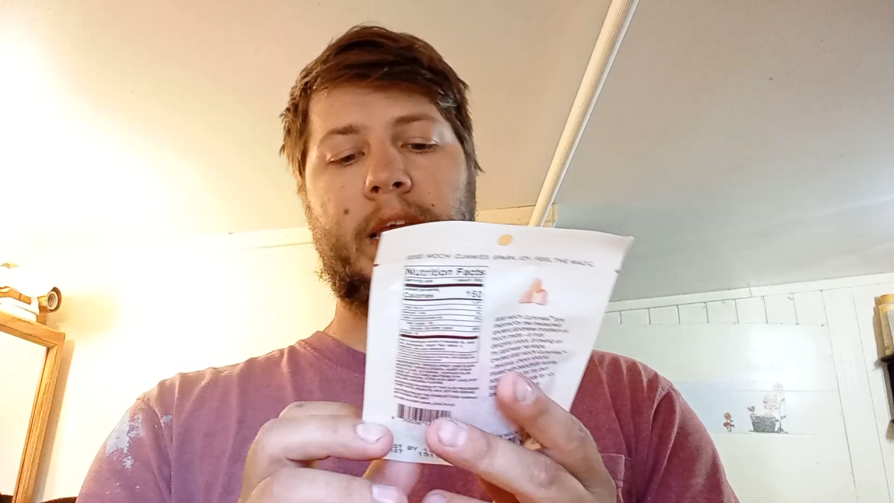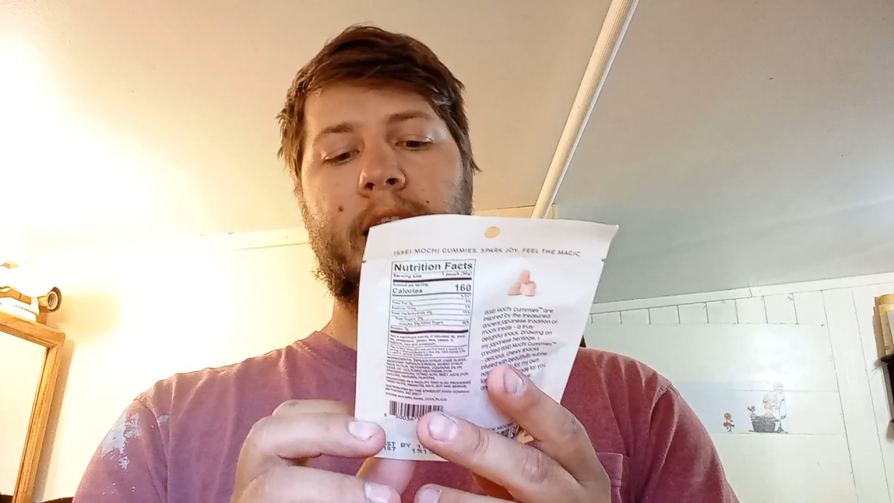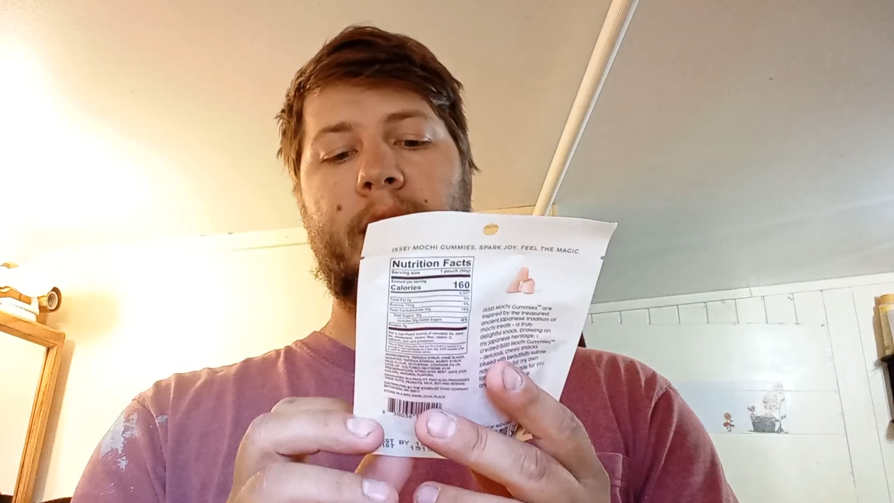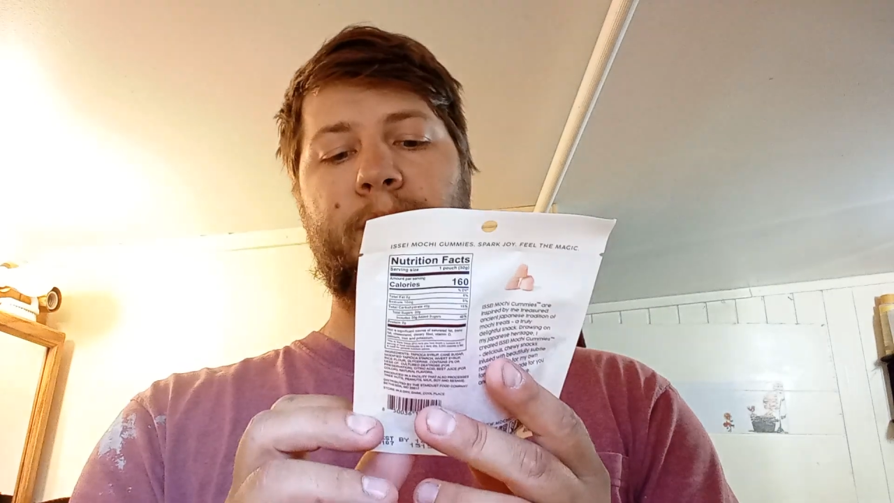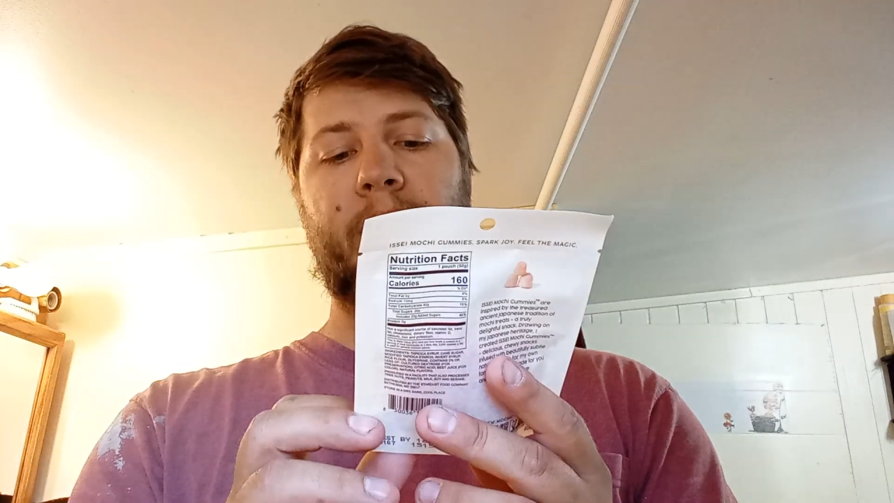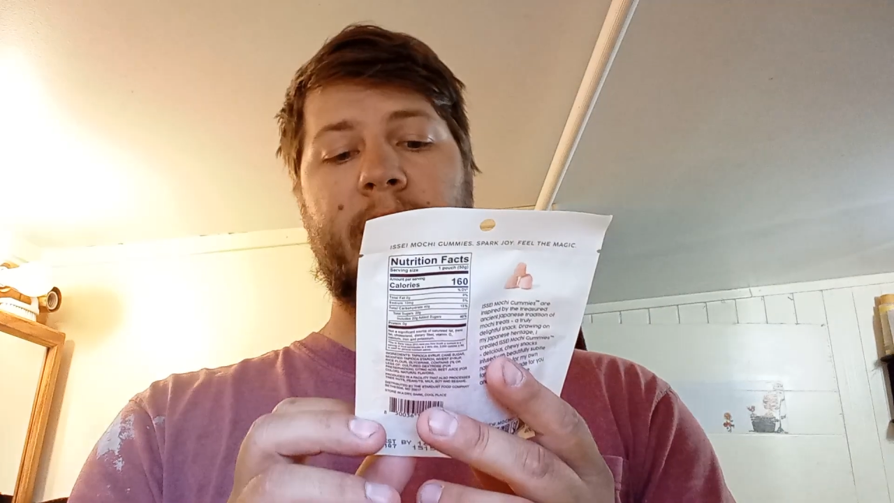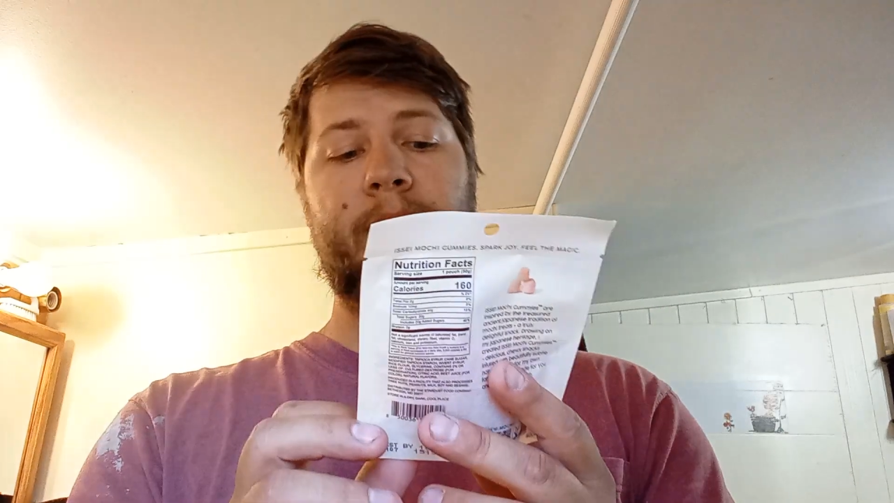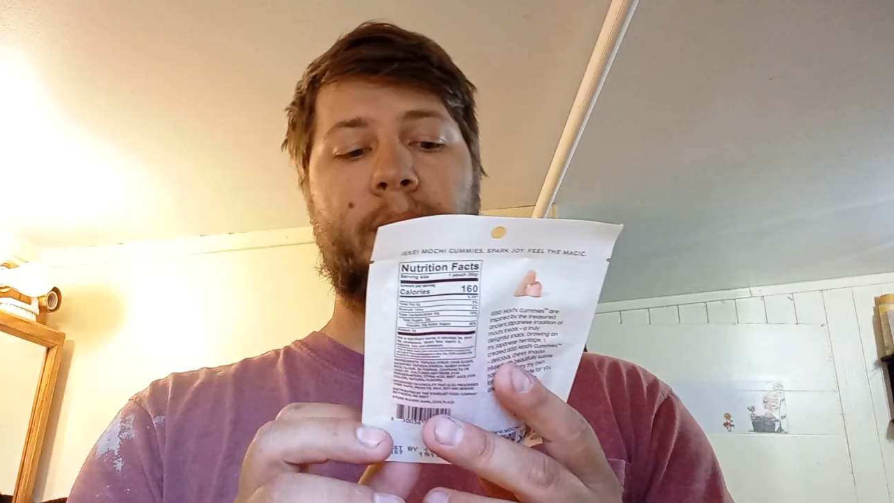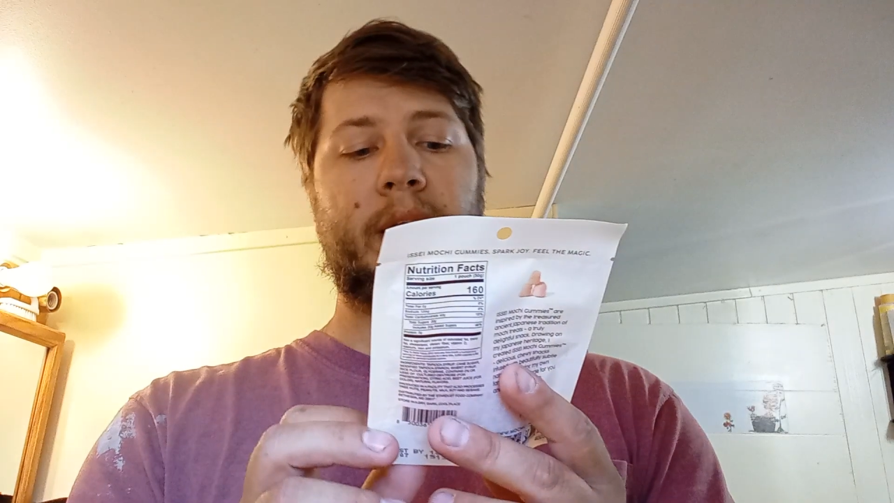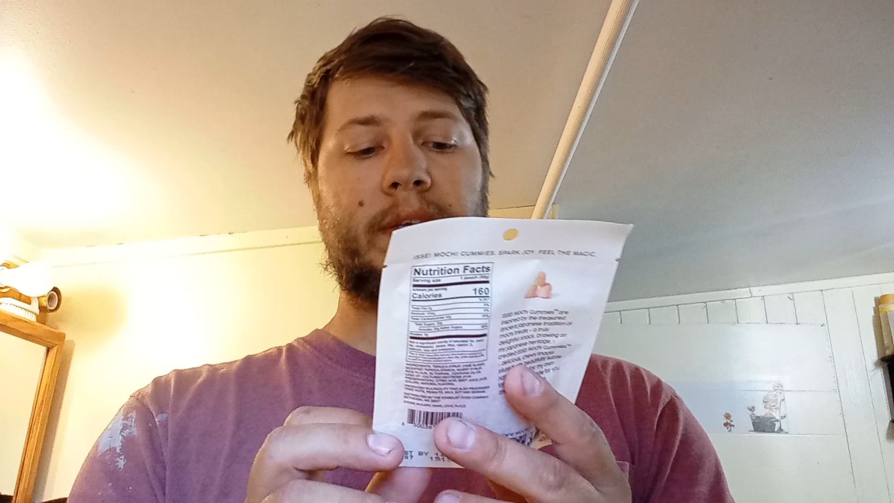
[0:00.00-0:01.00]
and
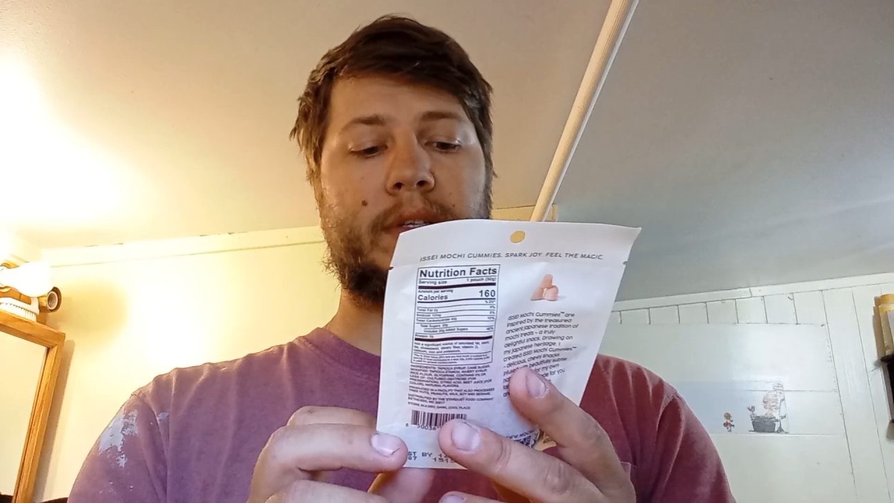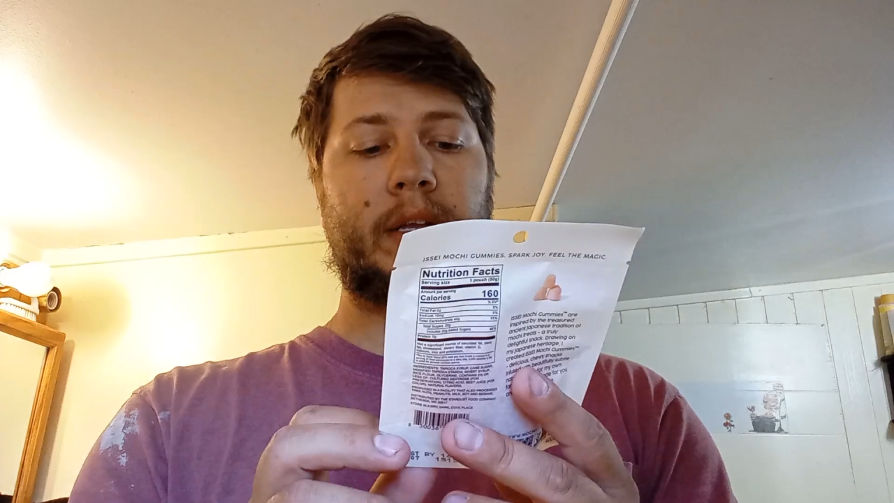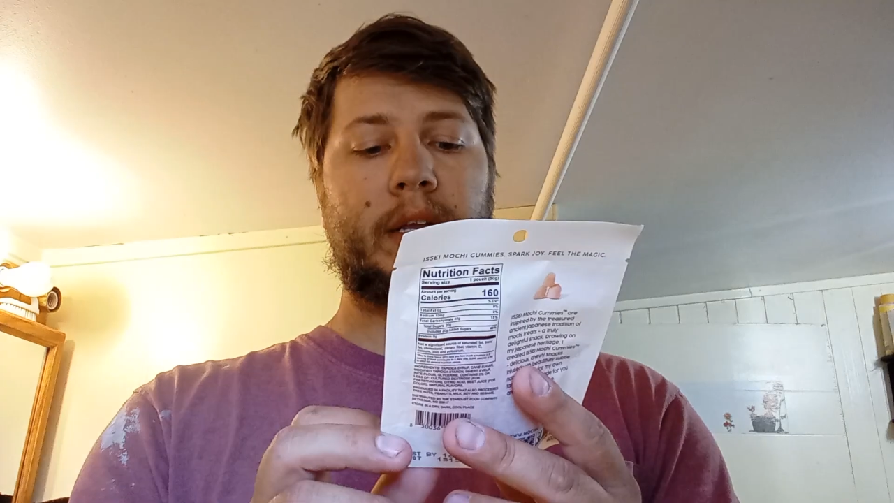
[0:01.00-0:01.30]
plant-based.